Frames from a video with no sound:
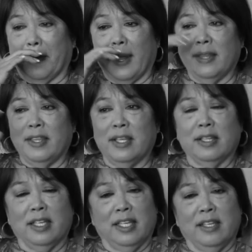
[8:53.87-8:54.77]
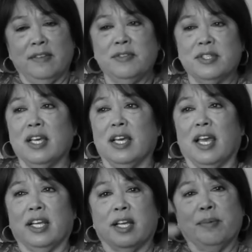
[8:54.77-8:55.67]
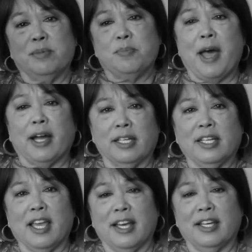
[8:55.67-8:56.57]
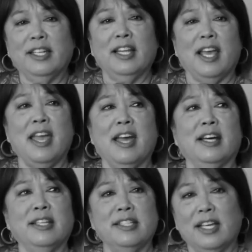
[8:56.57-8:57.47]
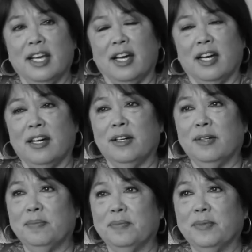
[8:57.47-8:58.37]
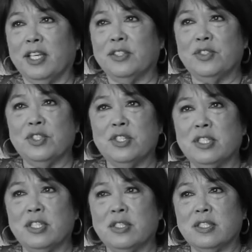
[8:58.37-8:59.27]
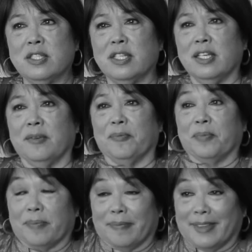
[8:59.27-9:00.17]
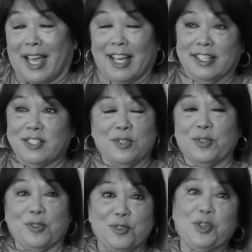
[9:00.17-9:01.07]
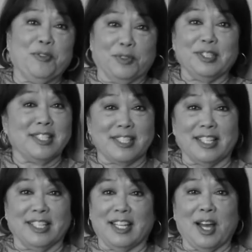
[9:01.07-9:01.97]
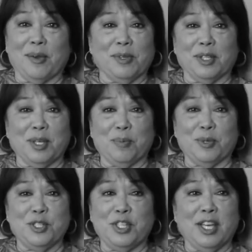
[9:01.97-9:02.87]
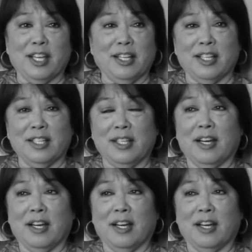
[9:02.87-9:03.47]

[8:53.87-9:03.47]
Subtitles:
then leaves and comes back again, and it's just this sort of joyfulness that I really appreciate. That